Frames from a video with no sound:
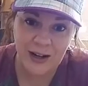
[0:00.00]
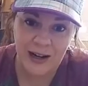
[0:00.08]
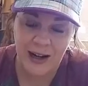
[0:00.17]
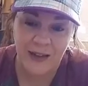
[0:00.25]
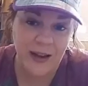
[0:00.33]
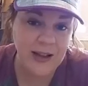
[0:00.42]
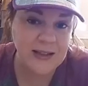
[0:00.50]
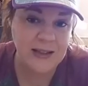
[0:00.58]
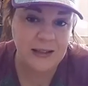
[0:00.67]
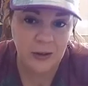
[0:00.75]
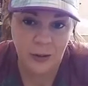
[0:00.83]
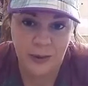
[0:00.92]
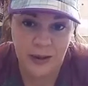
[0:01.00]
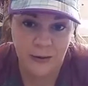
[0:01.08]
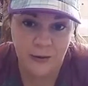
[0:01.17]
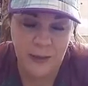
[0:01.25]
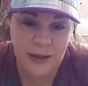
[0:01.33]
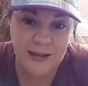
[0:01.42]
And that's a little bit
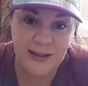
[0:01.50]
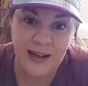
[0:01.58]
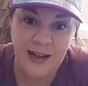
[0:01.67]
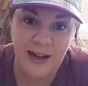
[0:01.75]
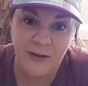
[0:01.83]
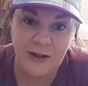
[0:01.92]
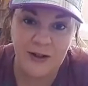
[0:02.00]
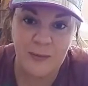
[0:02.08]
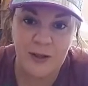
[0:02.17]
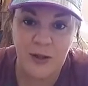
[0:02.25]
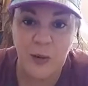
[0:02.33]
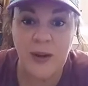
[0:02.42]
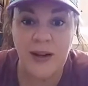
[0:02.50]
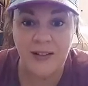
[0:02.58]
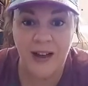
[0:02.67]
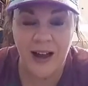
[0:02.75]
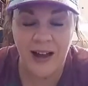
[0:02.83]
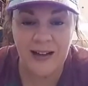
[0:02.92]
of me today. I've just been doing a
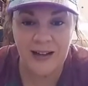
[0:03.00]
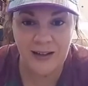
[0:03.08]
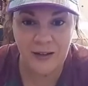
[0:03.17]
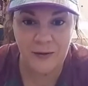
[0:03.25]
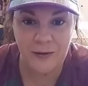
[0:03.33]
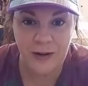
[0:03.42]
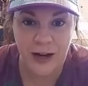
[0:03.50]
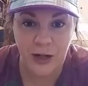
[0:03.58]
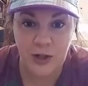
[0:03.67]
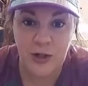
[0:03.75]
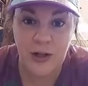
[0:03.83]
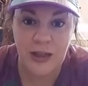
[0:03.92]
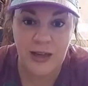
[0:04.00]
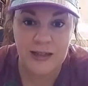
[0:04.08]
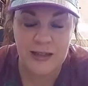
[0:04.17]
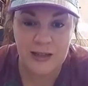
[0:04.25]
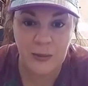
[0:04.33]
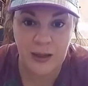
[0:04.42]
lot of extra
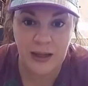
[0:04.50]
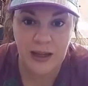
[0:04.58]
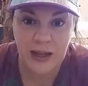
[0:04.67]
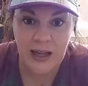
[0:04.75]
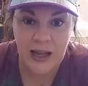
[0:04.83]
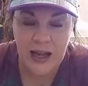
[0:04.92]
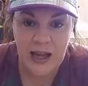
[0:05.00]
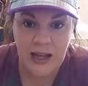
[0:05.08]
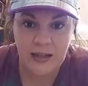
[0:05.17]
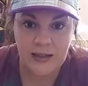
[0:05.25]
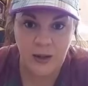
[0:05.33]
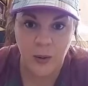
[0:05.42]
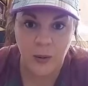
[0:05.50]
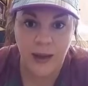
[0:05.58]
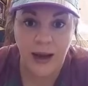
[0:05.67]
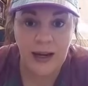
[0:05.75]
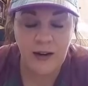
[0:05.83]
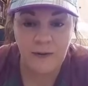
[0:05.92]
things this week. And so
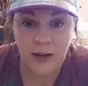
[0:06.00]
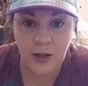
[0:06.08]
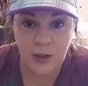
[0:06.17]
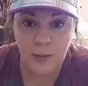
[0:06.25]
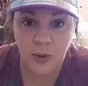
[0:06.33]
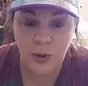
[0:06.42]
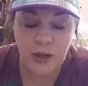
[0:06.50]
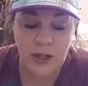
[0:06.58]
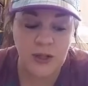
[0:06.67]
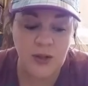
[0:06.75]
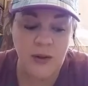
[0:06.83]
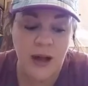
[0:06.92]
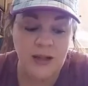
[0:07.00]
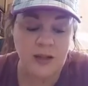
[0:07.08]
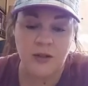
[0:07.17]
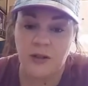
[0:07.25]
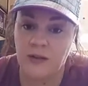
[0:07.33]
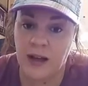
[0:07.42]
that can affect your mood. And so that's
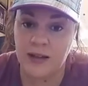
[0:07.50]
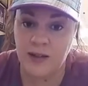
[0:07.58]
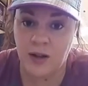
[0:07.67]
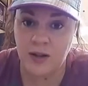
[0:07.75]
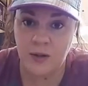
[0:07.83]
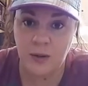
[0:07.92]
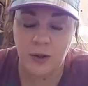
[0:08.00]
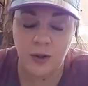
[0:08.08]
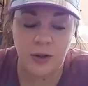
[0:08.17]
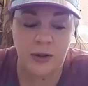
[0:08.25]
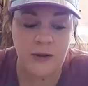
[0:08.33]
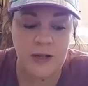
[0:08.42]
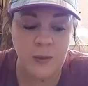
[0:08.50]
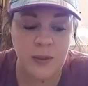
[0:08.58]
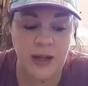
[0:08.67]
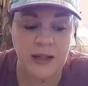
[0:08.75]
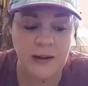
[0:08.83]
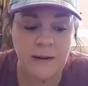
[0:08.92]
good that that's also included in this
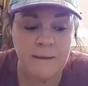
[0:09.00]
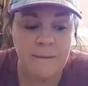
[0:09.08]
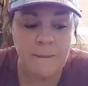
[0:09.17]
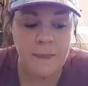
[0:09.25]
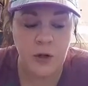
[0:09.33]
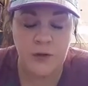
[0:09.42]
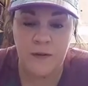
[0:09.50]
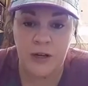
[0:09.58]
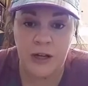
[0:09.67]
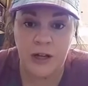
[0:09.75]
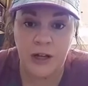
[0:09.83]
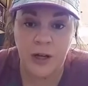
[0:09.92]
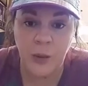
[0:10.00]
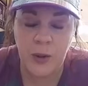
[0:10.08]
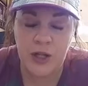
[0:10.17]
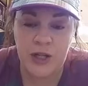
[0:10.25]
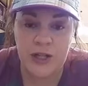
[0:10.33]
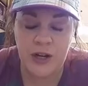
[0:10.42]
blend. There's vanilla,
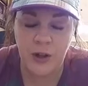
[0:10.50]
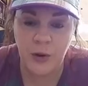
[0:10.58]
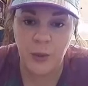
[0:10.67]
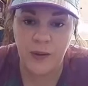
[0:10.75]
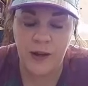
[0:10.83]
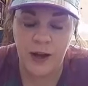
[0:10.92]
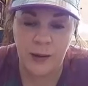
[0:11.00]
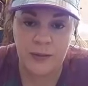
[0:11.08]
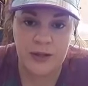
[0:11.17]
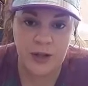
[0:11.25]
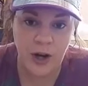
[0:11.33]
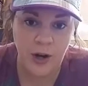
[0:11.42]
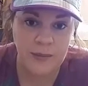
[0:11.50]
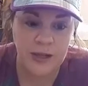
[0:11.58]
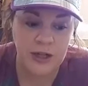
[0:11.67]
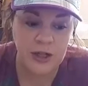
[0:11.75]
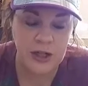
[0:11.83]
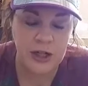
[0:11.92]
which is another one that helps to calm
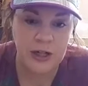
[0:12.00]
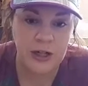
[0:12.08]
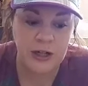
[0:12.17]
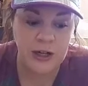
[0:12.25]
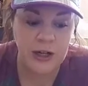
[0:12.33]
tension.